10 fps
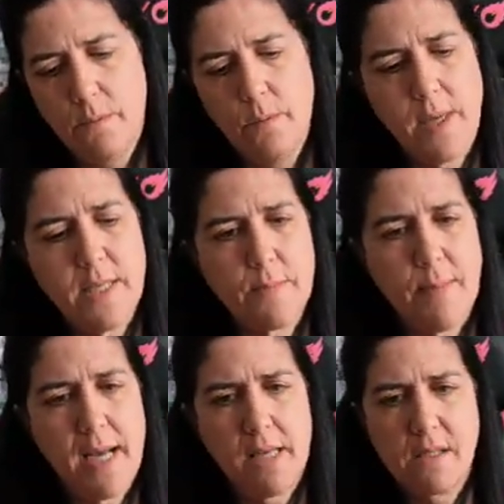
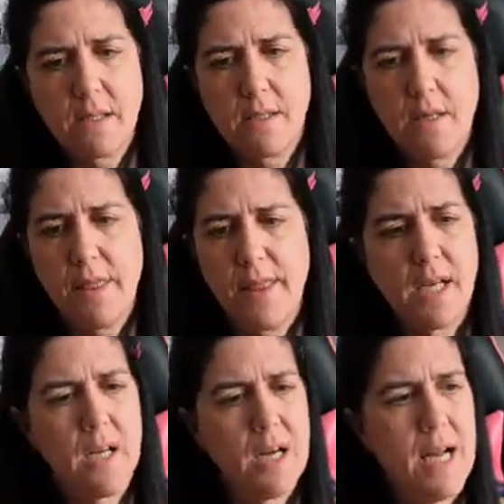waistband, I
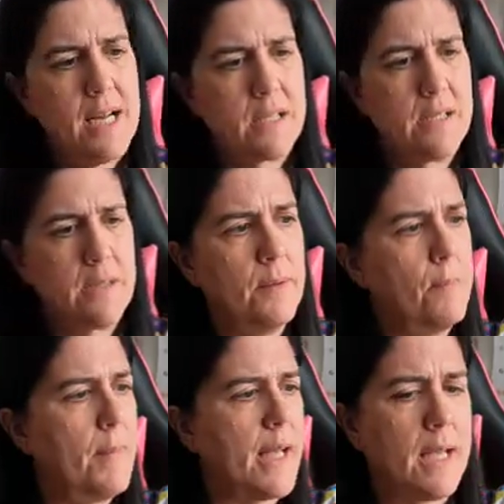think I had to
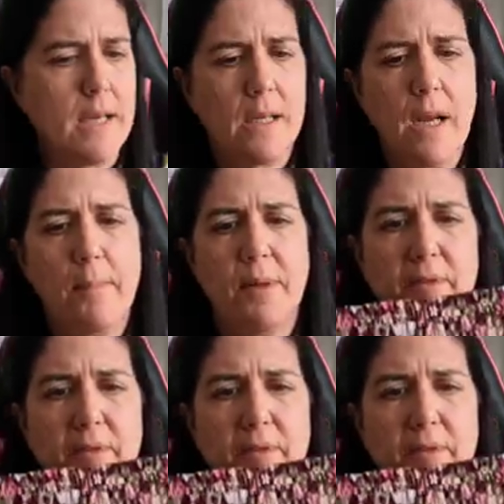make in a couple